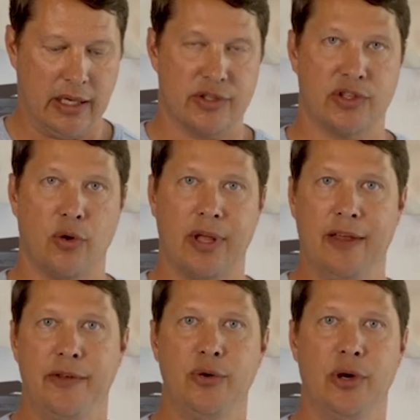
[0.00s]
So
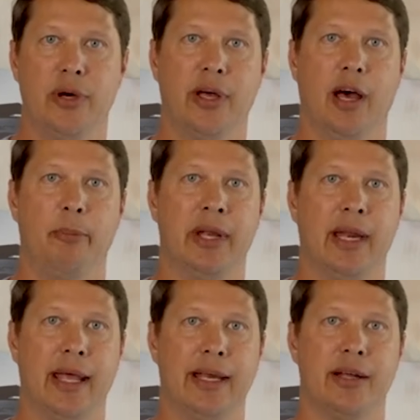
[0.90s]
if you hook up
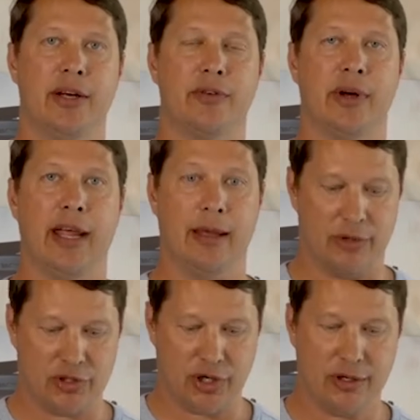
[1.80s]
an 800 amp
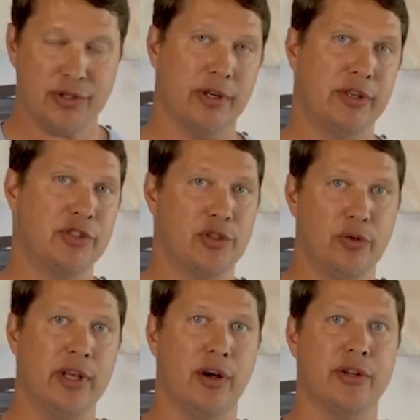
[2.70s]
charger
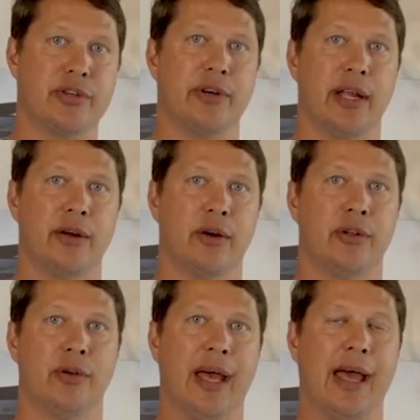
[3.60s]
to the alternator,
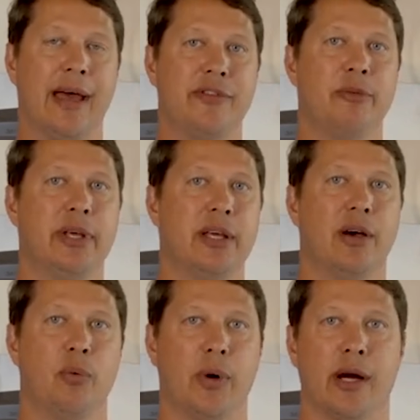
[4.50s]
you have to be
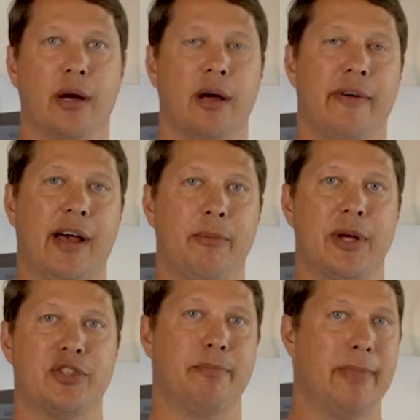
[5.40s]
aware of how
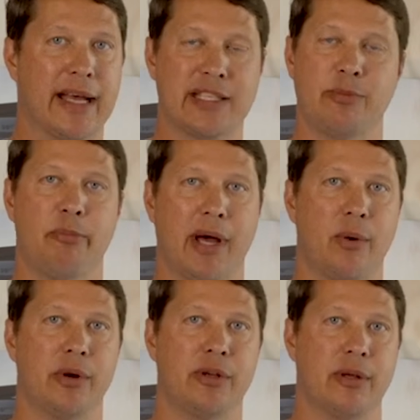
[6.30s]
much maximum
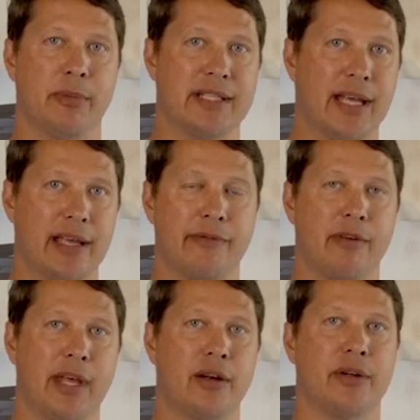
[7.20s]
power you can be taking
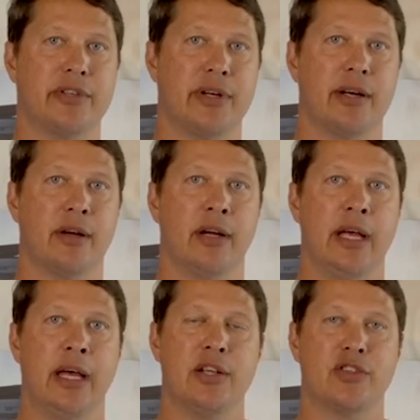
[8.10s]
from that alternator
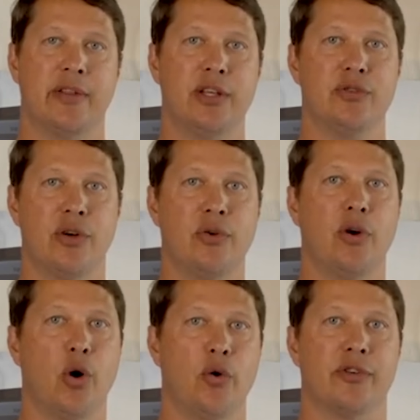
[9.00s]
so that you don't
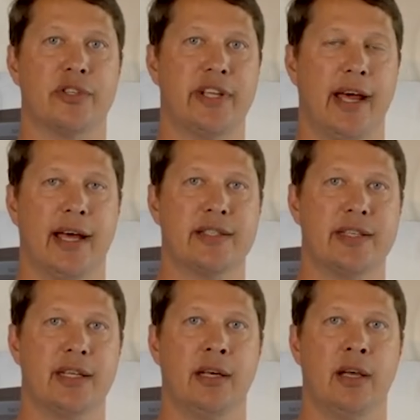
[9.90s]

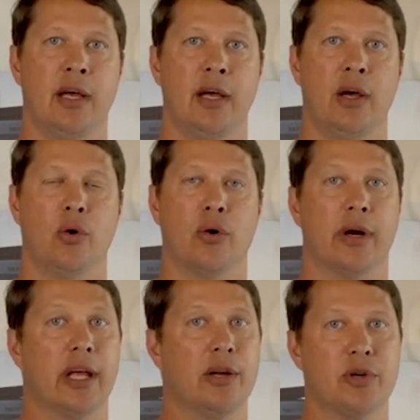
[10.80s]
overtax it,
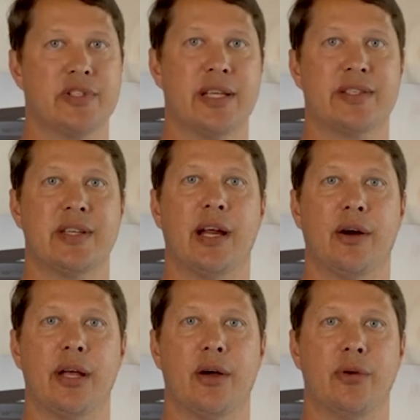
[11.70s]
or in a worst case
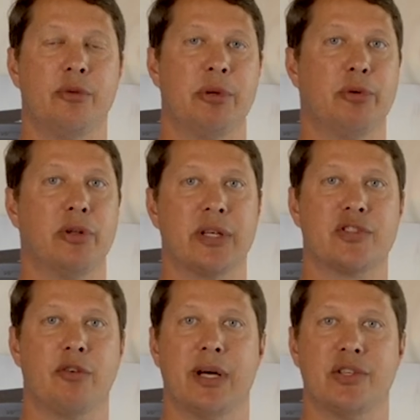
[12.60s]
scenario, you'd be pulling
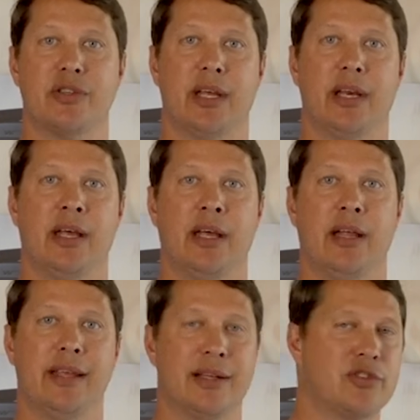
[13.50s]
so much that
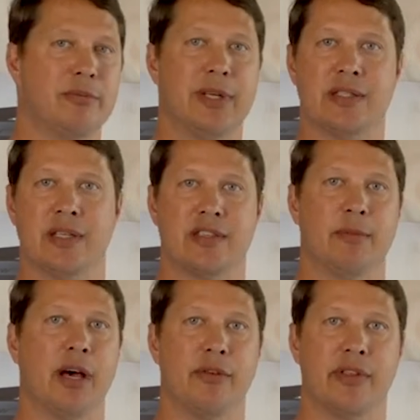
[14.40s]
the instruments and
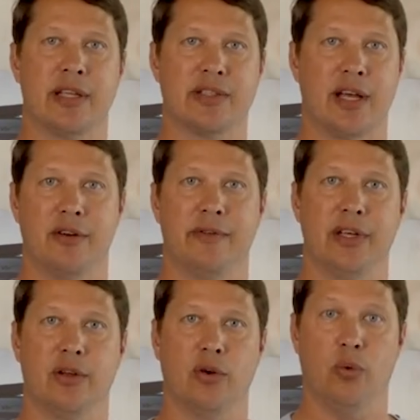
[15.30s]
some other things on your
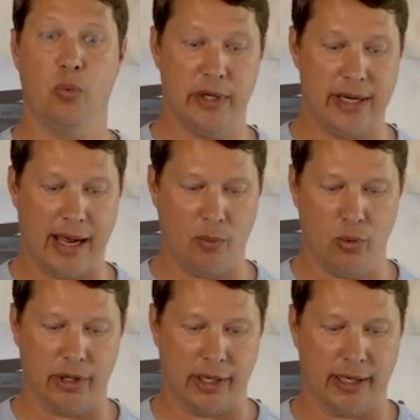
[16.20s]
vehicle would not
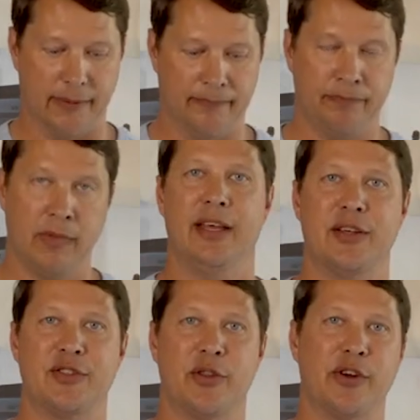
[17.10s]
work.
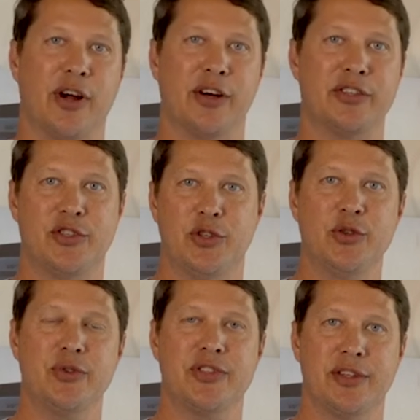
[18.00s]
So there are
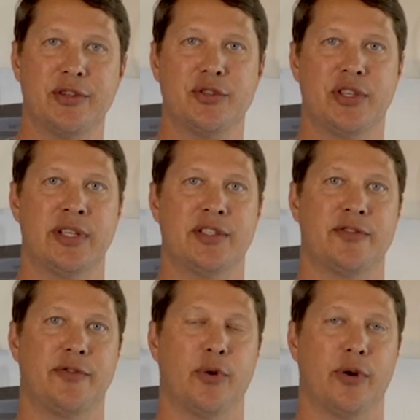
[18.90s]
two
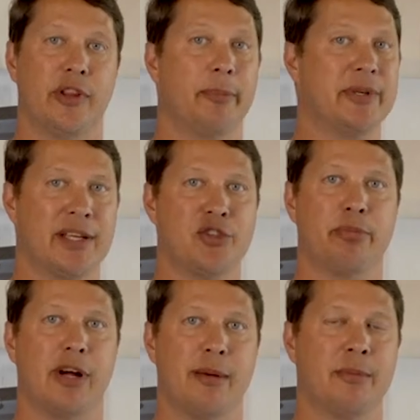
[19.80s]
solutions for the potential
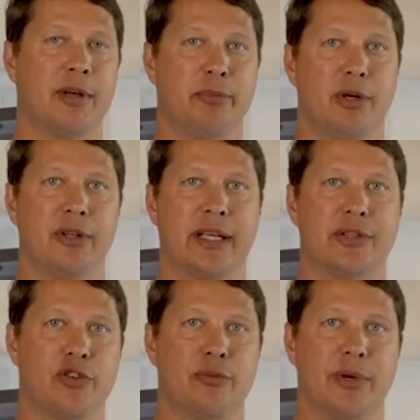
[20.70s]
problem of pulling
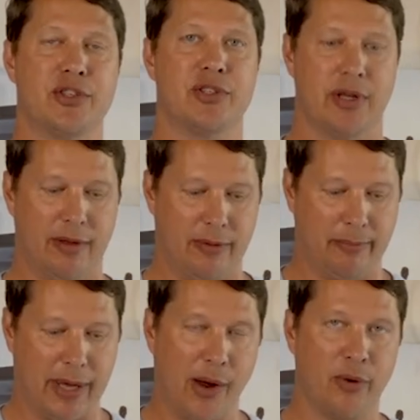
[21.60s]
too much
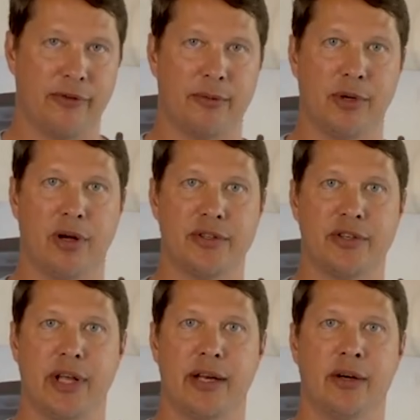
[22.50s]
power from your
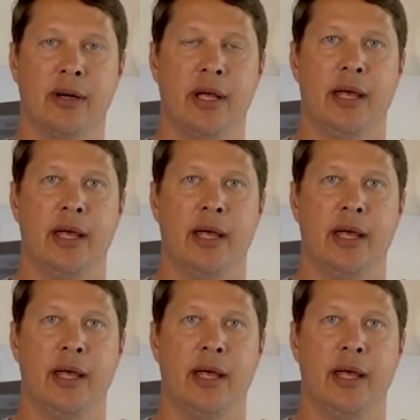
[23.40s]
alternator.